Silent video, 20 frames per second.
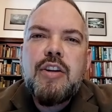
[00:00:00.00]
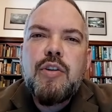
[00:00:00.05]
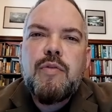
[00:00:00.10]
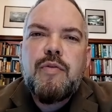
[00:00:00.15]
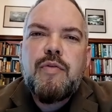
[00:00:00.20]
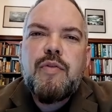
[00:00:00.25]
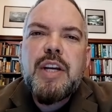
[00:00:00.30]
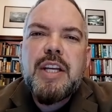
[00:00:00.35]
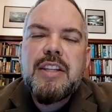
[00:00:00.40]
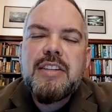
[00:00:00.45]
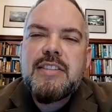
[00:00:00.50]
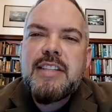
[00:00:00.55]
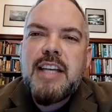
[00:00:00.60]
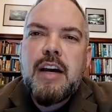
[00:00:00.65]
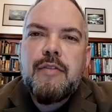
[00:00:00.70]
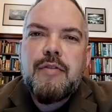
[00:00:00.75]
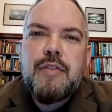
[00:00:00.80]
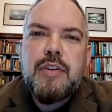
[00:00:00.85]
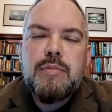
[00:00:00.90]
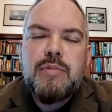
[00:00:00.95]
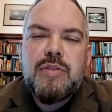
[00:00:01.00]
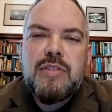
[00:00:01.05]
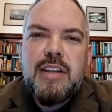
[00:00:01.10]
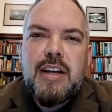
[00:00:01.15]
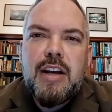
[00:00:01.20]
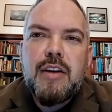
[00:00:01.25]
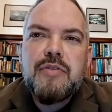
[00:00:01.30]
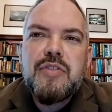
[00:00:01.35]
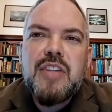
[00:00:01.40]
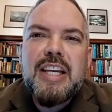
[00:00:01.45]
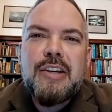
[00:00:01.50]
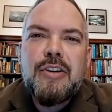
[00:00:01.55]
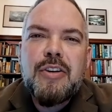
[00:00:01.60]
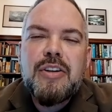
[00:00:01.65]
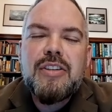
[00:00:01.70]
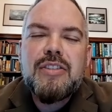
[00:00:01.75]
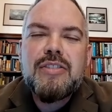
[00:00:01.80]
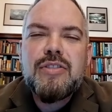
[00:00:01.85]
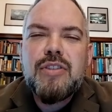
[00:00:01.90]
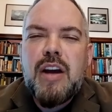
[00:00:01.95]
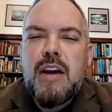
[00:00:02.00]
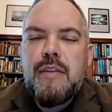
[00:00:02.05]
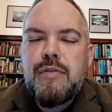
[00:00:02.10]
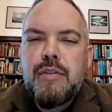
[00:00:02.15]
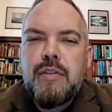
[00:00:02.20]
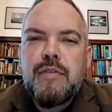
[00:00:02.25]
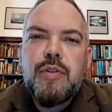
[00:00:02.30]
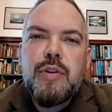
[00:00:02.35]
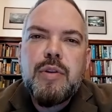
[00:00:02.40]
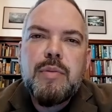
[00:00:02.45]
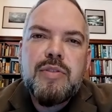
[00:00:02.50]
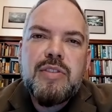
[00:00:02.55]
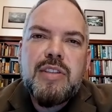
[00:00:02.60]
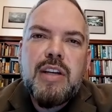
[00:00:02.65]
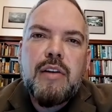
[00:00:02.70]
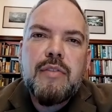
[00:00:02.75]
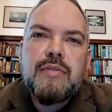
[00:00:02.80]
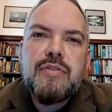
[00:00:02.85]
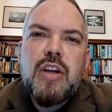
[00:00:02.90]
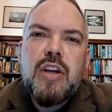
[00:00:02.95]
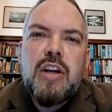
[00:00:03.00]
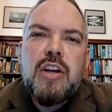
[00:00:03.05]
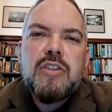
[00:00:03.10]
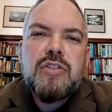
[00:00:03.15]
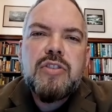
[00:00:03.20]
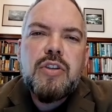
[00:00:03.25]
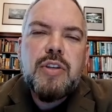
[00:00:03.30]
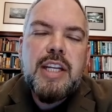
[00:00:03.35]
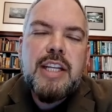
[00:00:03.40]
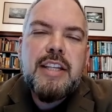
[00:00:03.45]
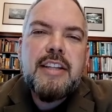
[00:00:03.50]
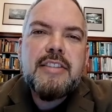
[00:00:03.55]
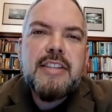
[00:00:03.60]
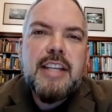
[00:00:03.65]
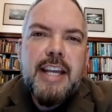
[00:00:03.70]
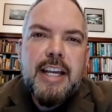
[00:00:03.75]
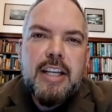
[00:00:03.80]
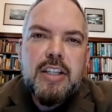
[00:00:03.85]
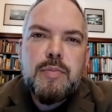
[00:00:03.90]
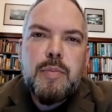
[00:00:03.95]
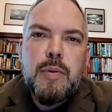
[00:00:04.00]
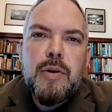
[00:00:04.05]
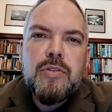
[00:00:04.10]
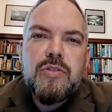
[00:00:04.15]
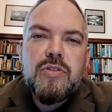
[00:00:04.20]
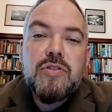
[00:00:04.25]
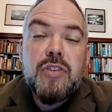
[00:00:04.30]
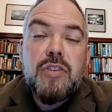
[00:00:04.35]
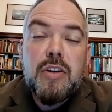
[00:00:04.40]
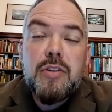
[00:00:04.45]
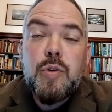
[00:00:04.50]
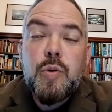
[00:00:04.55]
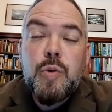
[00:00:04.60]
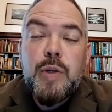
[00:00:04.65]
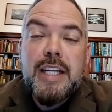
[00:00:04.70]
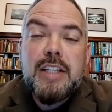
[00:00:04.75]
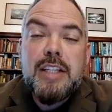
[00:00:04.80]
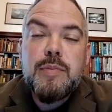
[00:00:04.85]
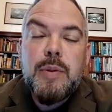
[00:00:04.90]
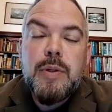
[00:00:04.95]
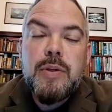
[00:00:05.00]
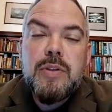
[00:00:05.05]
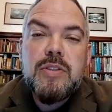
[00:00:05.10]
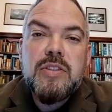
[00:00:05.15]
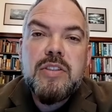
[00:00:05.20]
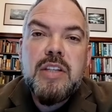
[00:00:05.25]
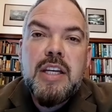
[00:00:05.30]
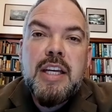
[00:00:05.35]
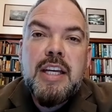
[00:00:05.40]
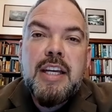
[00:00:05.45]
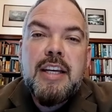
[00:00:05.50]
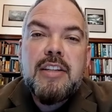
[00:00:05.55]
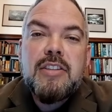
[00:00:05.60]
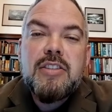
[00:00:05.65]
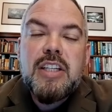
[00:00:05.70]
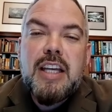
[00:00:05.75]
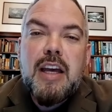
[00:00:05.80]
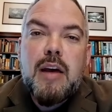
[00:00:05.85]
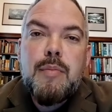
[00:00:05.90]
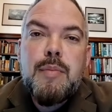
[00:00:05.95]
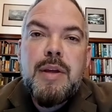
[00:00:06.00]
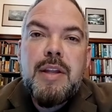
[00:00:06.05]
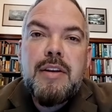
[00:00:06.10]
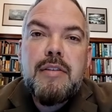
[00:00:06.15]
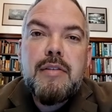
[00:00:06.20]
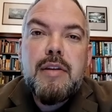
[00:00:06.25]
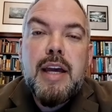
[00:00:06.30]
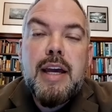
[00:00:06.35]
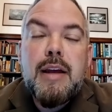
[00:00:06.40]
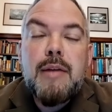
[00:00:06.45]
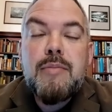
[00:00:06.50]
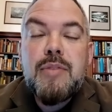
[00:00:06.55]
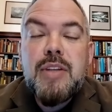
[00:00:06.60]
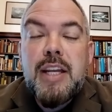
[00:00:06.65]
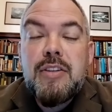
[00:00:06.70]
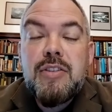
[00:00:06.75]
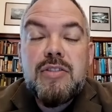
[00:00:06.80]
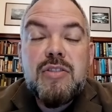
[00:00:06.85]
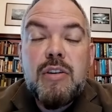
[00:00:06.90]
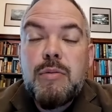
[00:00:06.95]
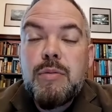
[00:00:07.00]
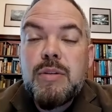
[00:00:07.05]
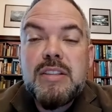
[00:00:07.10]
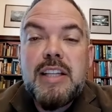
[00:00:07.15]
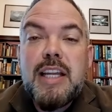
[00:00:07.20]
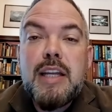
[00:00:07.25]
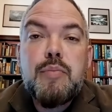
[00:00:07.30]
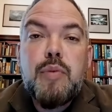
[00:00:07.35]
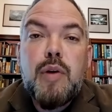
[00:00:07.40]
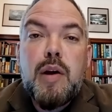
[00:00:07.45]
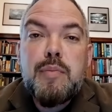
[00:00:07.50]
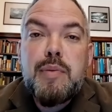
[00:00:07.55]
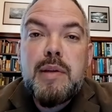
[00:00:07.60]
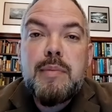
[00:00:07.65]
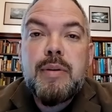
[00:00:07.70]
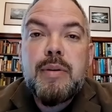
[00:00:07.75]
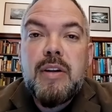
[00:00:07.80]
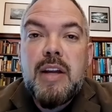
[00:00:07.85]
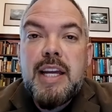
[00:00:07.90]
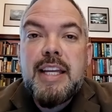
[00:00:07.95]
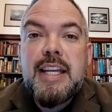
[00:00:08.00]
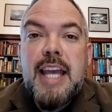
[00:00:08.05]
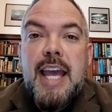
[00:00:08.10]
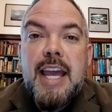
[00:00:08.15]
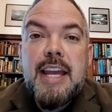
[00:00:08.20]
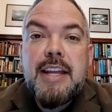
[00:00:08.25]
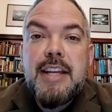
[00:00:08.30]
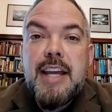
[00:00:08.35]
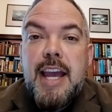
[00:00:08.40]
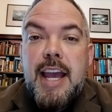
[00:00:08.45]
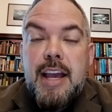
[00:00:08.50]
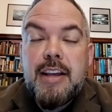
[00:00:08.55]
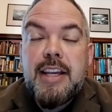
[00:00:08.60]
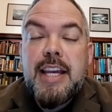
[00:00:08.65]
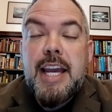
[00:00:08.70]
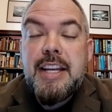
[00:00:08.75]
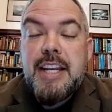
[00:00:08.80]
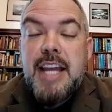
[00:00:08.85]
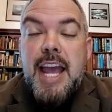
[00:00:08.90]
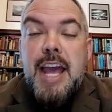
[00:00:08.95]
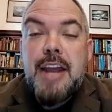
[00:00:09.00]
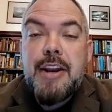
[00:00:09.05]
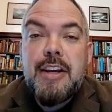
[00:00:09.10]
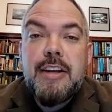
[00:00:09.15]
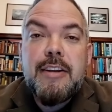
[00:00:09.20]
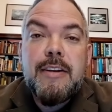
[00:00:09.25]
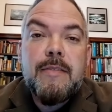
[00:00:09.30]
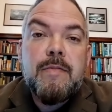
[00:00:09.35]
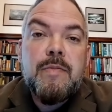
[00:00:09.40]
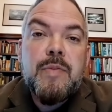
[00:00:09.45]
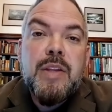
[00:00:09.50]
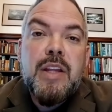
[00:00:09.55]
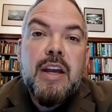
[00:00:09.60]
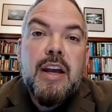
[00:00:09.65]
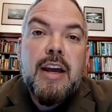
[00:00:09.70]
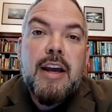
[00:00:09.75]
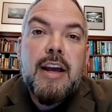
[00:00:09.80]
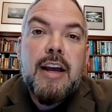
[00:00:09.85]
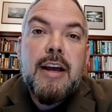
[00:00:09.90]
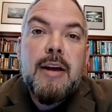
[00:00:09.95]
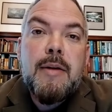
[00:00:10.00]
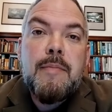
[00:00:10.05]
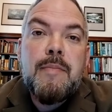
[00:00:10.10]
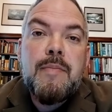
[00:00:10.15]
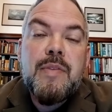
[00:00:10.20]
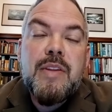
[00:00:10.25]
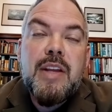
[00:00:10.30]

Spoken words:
figure this out for themselves. They couldn't decipher it for themselves. So you need these experts, so-called experts, to come in. And so it was led by people like Kate Hanne and